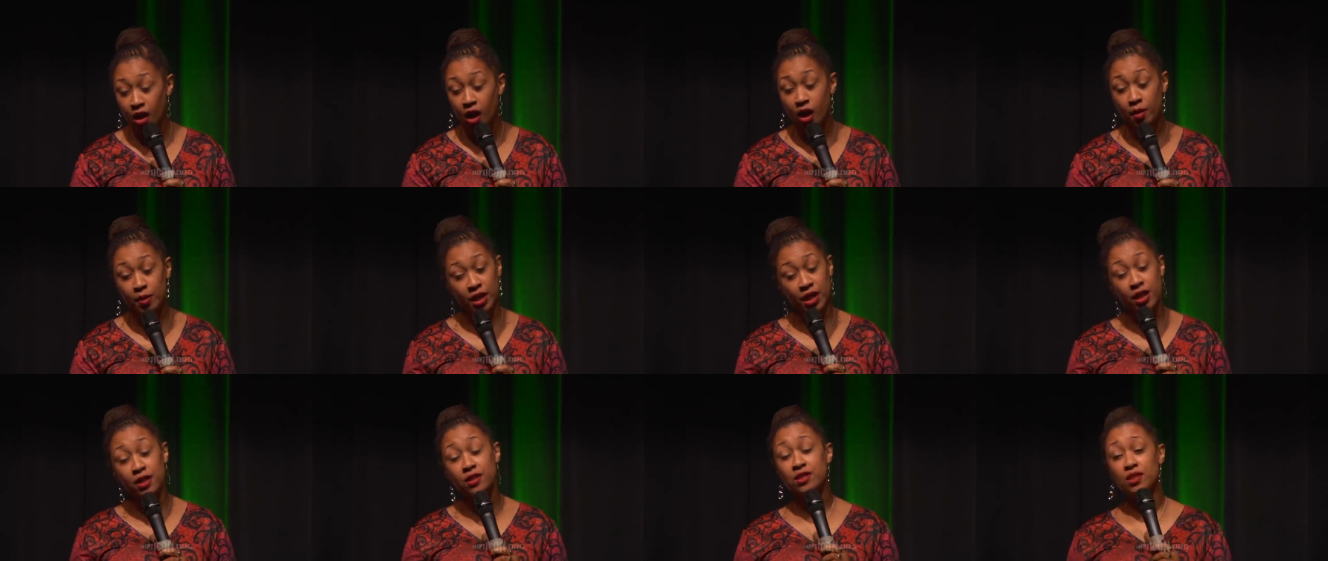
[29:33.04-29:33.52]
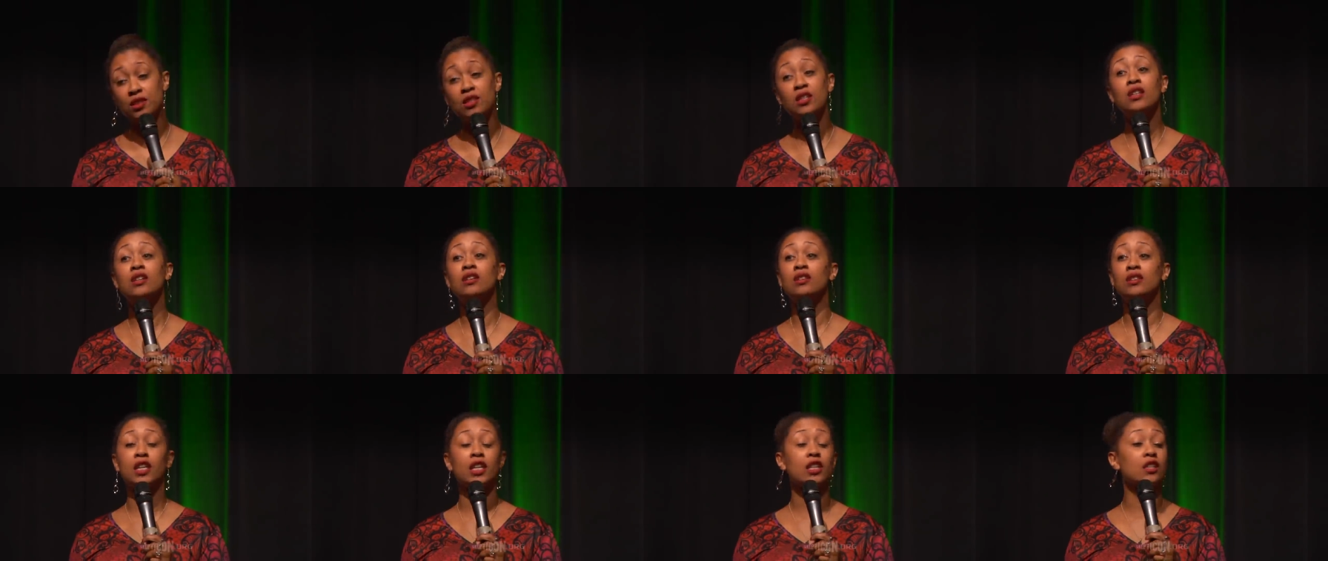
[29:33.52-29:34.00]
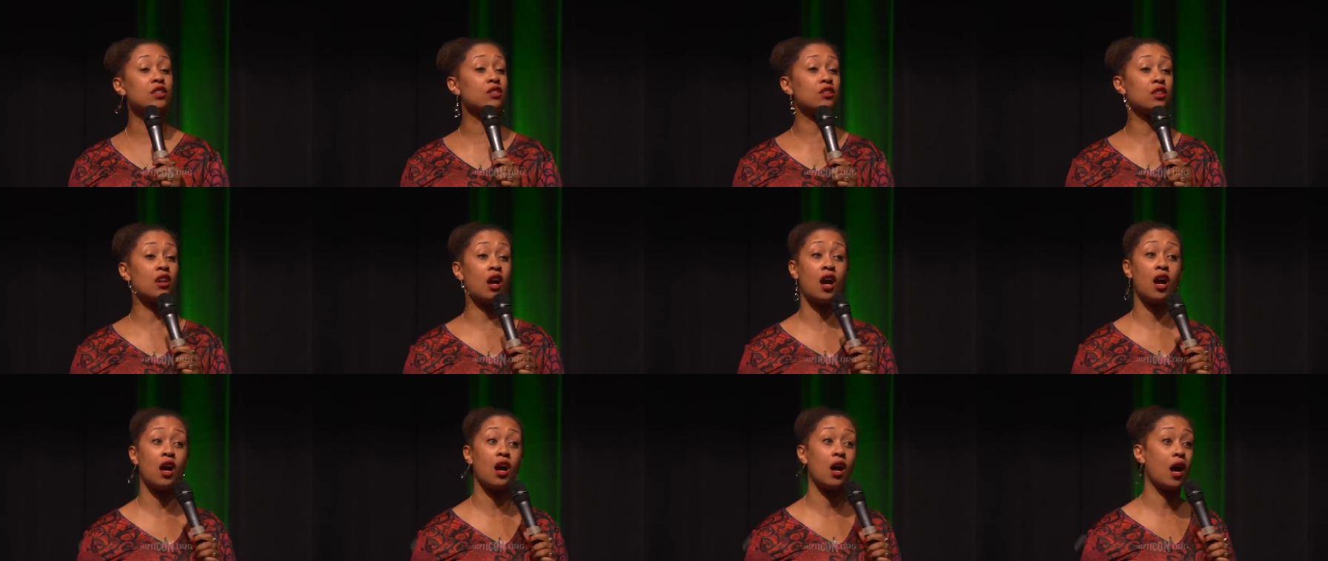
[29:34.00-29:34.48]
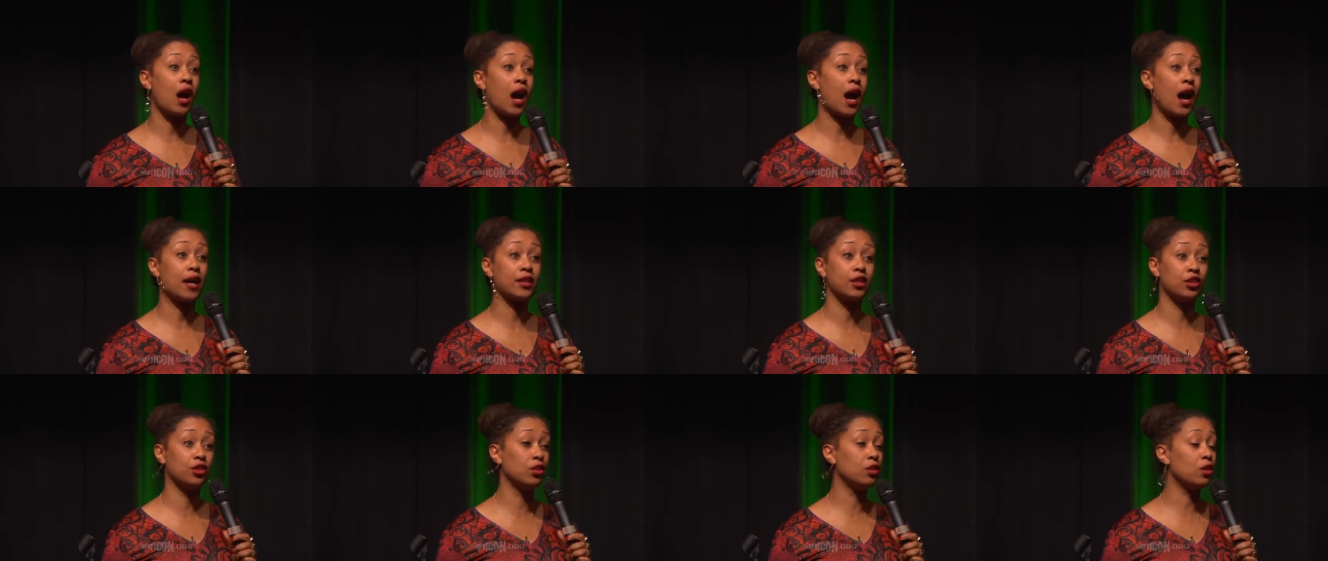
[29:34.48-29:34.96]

I mean, here's the deal, ladies. Uh,